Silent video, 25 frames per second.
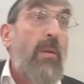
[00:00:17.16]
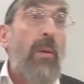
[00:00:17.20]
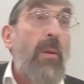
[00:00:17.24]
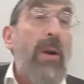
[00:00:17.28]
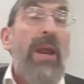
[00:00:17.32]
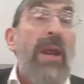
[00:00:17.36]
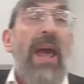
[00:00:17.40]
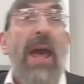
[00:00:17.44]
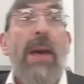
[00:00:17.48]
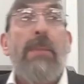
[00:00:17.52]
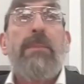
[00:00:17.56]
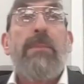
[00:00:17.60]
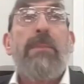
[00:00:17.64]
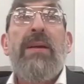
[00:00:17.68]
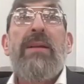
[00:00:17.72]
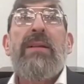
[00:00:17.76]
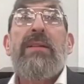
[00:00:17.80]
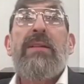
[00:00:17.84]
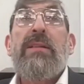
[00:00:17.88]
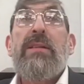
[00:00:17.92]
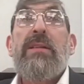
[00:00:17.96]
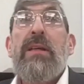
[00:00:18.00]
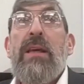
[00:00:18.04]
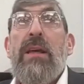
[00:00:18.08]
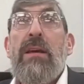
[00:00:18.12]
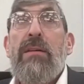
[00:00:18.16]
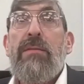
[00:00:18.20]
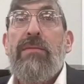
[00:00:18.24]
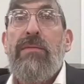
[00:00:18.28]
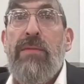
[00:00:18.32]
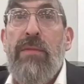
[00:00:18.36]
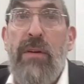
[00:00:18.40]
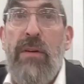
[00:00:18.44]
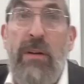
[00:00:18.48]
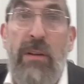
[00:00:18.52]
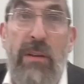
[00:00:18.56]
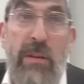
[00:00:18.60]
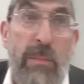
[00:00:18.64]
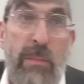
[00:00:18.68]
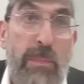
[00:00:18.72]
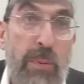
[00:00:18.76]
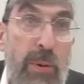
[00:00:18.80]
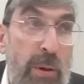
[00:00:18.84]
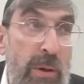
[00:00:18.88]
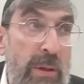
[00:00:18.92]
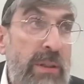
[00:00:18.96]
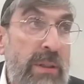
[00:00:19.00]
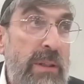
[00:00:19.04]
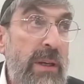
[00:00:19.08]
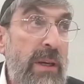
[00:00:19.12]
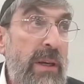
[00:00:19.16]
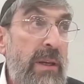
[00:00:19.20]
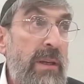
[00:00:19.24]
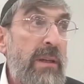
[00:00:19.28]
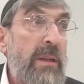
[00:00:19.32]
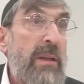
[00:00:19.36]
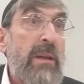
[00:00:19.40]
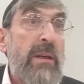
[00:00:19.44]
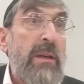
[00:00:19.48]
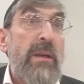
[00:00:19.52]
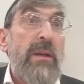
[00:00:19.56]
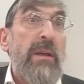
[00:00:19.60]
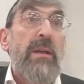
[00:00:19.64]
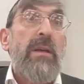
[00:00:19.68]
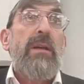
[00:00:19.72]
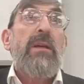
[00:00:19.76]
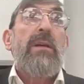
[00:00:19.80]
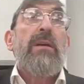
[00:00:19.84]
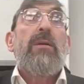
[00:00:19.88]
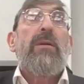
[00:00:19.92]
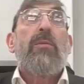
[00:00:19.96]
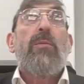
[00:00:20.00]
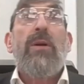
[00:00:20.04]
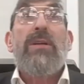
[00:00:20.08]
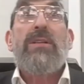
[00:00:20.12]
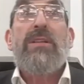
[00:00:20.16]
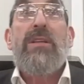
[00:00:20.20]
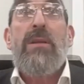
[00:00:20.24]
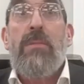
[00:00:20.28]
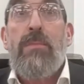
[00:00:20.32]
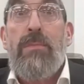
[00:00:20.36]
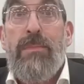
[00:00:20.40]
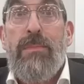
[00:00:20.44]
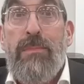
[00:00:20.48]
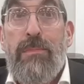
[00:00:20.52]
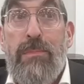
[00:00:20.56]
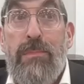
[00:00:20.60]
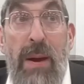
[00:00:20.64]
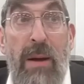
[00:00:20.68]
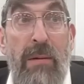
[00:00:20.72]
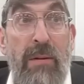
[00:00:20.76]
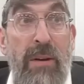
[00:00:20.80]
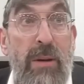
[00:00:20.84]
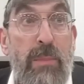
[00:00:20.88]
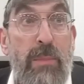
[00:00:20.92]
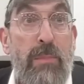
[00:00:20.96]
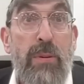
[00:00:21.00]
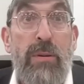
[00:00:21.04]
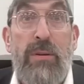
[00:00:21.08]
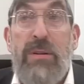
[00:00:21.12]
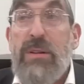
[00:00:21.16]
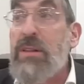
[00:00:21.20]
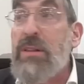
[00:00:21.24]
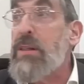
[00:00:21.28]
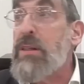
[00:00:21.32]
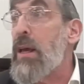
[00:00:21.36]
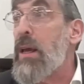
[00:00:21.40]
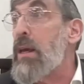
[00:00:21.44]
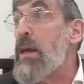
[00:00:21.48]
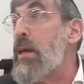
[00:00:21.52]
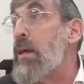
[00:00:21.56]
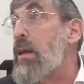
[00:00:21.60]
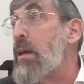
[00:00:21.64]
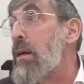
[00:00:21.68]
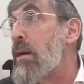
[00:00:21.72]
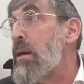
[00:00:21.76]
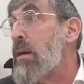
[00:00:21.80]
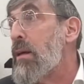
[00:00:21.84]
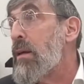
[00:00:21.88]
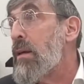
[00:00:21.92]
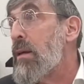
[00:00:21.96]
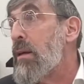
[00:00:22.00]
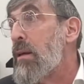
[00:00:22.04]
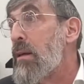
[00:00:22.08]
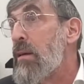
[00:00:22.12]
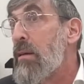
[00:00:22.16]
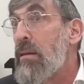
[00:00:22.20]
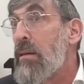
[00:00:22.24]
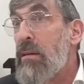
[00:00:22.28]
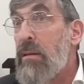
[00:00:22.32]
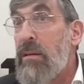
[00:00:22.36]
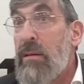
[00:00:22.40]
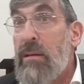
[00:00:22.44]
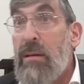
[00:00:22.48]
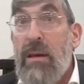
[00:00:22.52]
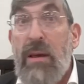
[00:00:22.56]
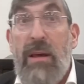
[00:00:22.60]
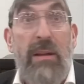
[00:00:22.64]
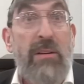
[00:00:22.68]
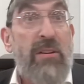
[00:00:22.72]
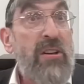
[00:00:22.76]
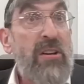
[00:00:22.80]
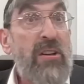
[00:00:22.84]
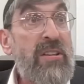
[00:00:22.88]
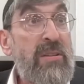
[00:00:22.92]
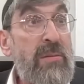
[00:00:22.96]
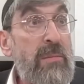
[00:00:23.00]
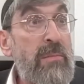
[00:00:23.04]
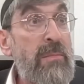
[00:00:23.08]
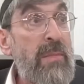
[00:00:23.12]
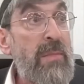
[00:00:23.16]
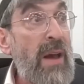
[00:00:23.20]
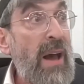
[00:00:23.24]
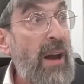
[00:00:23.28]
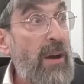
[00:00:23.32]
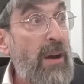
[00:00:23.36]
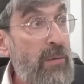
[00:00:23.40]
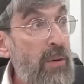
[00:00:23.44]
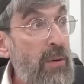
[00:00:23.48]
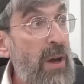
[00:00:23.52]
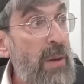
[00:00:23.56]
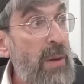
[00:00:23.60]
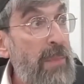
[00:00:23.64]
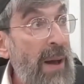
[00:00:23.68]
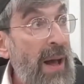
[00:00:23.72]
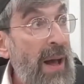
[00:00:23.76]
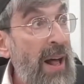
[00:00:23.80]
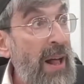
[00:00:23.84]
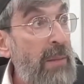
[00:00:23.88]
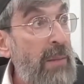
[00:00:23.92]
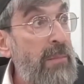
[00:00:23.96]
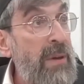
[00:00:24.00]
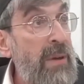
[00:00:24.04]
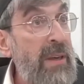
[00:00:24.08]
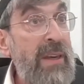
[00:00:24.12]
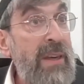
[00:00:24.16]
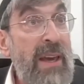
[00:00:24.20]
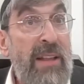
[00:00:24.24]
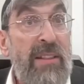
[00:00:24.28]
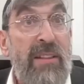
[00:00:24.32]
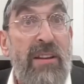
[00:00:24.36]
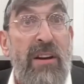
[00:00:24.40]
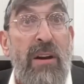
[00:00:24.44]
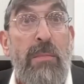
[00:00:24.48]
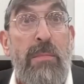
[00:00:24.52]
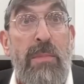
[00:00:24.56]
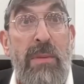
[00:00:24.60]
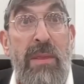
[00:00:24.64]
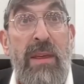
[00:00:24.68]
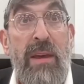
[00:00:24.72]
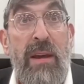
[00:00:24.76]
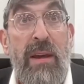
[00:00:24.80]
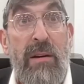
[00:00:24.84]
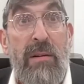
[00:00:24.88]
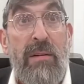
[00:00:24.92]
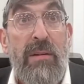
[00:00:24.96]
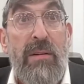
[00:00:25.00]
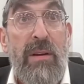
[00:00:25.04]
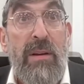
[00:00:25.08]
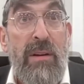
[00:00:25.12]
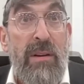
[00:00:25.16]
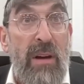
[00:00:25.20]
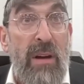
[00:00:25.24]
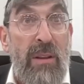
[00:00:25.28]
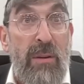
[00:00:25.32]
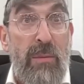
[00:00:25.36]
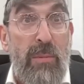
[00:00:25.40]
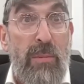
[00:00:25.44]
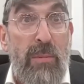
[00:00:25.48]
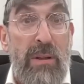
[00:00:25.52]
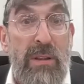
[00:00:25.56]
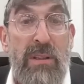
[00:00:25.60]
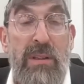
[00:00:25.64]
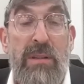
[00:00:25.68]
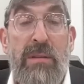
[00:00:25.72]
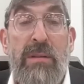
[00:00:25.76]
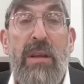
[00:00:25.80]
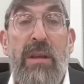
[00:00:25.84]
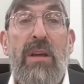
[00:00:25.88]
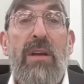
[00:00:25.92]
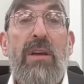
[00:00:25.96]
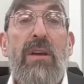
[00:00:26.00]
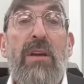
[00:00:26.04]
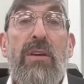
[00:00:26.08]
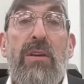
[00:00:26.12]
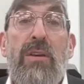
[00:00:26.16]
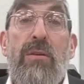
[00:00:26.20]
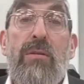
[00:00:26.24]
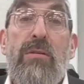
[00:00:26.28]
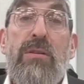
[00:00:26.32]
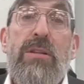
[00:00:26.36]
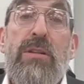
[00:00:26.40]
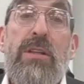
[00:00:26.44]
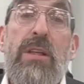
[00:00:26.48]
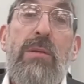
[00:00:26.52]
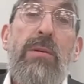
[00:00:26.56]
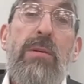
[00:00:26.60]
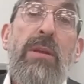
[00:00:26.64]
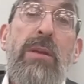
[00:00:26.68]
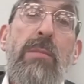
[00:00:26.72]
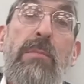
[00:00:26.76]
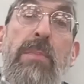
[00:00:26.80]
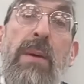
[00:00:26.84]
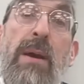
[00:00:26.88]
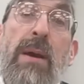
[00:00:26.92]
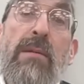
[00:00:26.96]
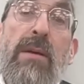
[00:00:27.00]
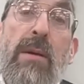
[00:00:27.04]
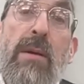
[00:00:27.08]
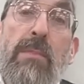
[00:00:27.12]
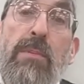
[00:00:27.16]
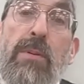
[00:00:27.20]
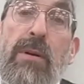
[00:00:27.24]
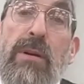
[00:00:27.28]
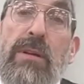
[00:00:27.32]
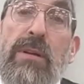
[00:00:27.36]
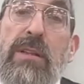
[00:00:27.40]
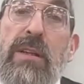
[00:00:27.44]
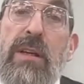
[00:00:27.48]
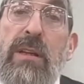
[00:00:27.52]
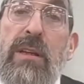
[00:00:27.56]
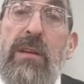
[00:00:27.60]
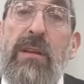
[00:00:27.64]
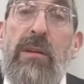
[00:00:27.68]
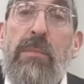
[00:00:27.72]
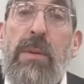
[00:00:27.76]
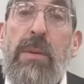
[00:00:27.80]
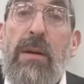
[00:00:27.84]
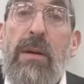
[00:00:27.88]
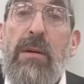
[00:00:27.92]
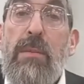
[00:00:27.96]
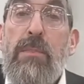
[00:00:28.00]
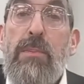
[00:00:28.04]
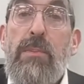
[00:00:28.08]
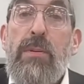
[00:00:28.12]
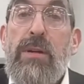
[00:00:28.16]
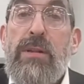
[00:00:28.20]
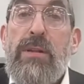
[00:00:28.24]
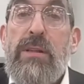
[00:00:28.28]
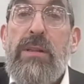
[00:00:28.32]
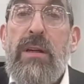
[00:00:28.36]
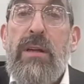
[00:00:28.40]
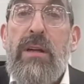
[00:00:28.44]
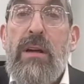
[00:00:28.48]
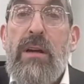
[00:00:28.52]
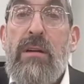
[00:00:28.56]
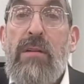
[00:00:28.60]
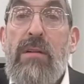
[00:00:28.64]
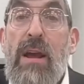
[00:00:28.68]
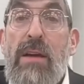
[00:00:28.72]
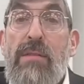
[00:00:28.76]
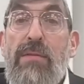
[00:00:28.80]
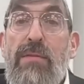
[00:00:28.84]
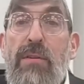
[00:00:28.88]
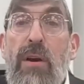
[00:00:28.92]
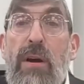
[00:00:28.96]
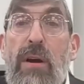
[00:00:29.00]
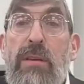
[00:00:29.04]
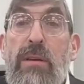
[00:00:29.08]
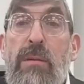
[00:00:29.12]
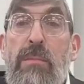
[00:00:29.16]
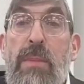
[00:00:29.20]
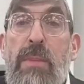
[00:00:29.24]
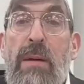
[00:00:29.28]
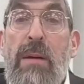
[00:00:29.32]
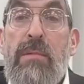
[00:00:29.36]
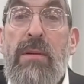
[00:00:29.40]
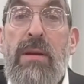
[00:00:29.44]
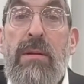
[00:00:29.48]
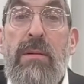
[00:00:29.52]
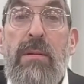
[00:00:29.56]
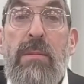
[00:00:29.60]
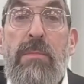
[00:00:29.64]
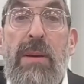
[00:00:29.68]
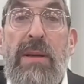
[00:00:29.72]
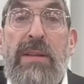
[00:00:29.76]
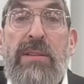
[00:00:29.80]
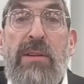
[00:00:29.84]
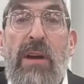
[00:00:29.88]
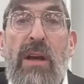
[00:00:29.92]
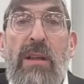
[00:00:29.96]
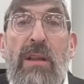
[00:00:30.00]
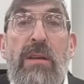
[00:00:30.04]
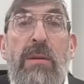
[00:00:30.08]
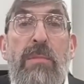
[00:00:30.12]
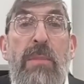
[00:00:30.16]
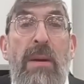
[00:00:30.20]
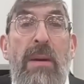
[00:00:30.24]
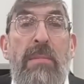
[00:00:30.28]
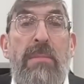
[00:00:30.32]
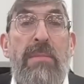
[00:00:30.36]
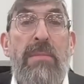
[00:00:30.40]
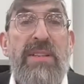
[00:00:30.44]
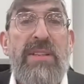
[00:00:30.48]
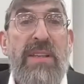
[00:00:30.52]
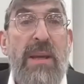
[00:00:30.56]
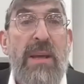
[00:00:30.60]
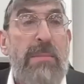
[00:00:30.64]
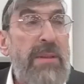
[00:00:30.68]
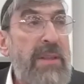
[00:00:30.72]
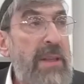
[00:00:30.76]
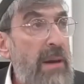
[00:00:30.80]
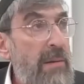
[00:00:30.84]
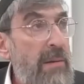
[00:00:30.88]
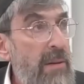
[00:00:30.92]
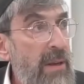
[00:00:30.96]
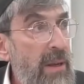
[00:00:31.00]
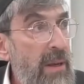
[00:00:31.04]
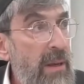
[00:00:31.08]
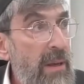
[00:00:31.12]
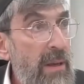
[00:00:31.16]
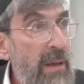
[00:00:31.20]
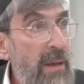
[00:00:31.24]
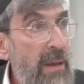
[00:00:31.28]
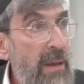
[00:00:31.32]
What happens if the person wasn't buried per se? It just akroy ba'alma. He ended up there. Usually, when you bury a person in a graveyard. You bury him in a base island. You bury him in a cemetery.